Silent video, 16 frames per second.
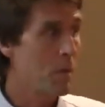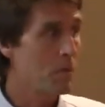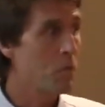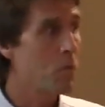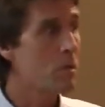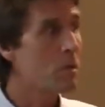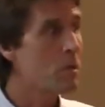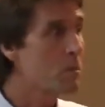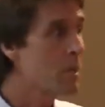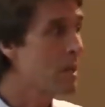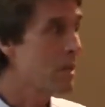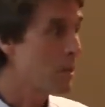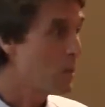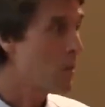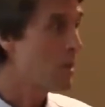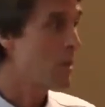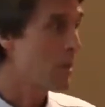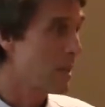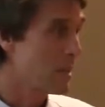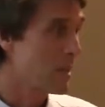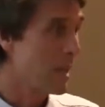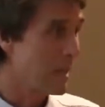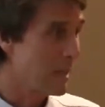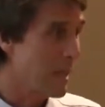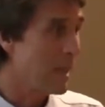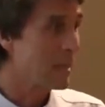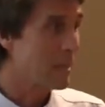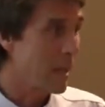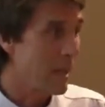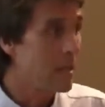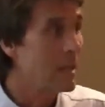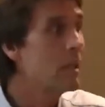It forces me to do the things that I like.
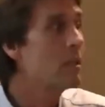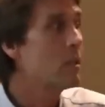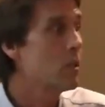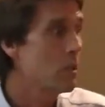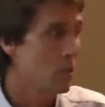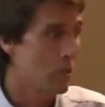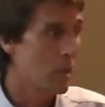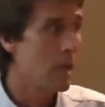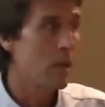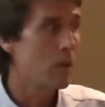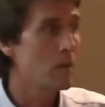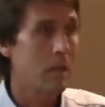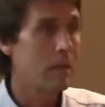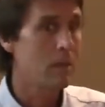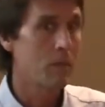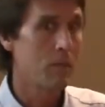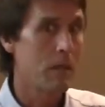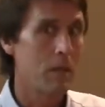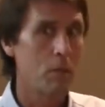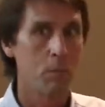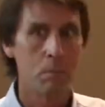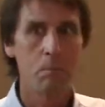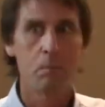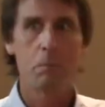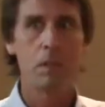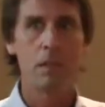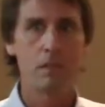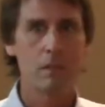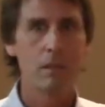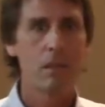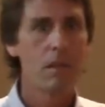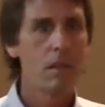I need to do. No, I don't like to vacuum,
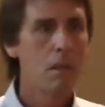please.